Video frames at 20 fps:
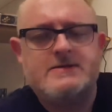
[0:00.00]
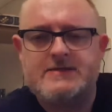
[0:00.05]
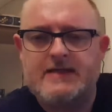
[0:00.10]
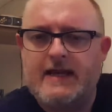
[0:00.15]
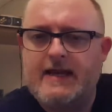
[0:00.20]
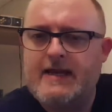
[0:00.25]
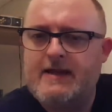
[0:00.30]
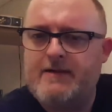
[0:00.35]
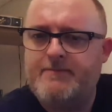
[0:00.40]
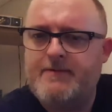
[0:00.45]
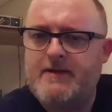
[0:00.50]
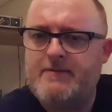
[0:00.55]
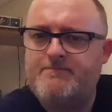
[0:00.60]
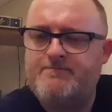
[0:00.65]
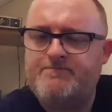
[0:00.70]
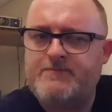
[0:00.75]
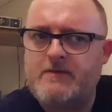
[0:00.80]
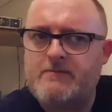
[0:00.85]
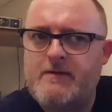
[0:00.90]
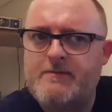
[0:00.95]
It's a little bit,
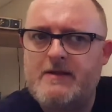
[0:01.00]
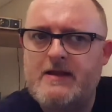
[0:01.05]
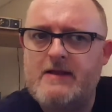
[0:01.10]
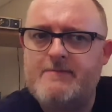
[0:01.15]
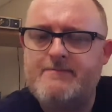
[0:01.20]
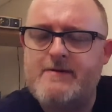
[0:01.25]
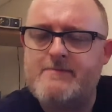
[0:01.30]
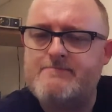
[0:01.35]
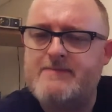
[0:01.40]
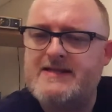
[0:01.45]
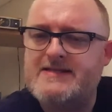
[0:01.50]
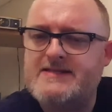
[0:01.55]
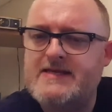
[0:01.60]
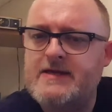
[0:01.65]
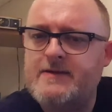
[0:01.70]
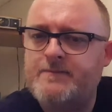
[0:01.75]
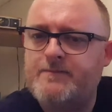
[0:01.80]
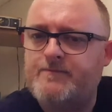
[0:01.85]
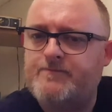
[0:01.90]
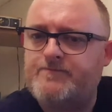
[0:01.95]
maybe a little bit
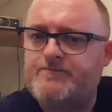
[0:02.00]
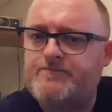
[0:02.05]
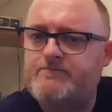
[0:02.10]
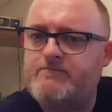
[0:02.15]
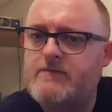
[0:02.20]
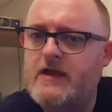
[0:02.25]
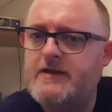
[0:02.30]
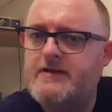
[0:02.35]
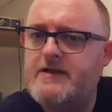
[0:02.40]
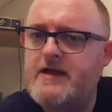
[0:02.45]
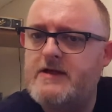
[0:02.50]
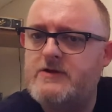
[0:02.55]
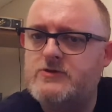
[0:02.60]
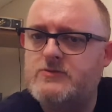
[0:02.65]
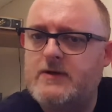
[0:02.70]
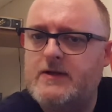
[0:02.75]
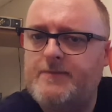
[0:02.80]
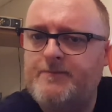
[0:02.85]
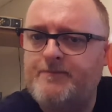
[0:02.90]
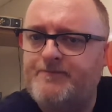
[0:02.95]
minty in there
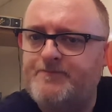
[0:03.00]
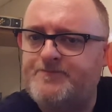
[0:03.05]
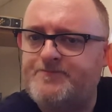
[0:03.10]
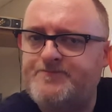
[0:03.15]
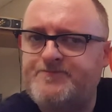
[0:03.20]
as well.